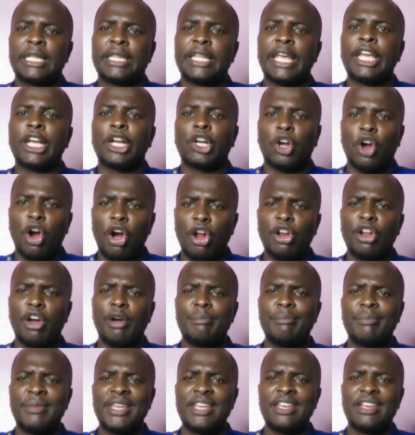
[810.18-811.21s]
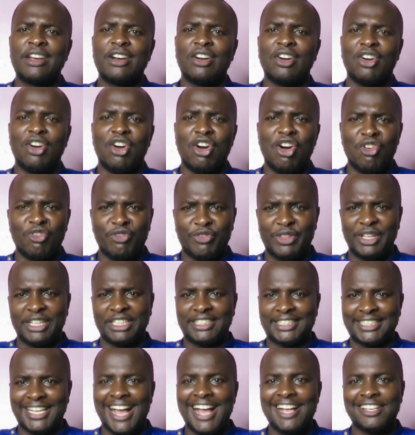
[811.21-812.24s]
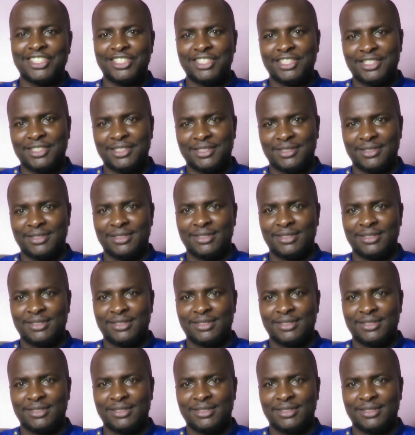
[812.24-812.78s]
the economy of the church.